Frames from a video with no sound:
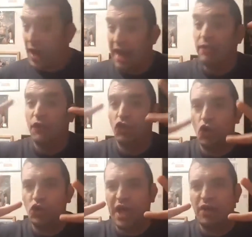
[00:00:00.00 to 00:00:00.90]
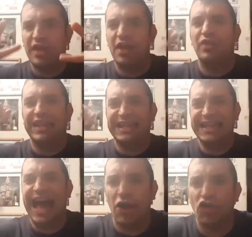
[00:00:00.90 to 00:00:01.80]
can, for 2 shout-outs,
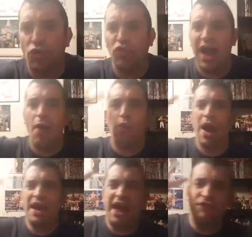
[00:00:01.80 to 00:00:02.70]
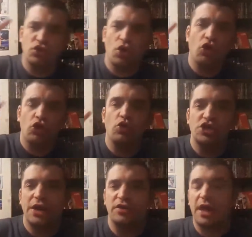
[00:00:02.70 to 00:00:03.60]
like and subscribe right now for those 2
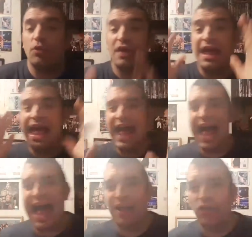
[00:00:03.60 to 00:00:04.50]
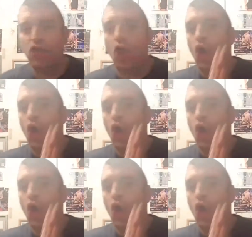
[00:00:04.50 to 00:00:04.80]
shout-outs, and